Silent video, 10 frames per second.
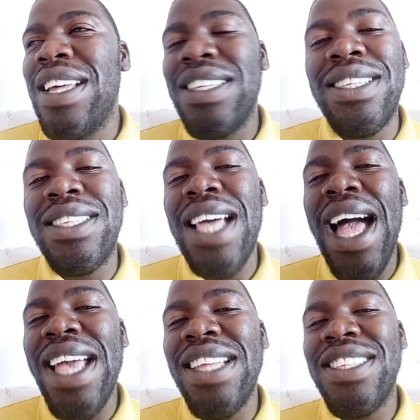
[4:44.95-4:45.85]

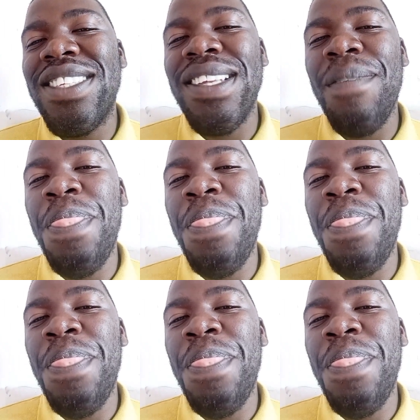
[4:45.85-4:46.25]
size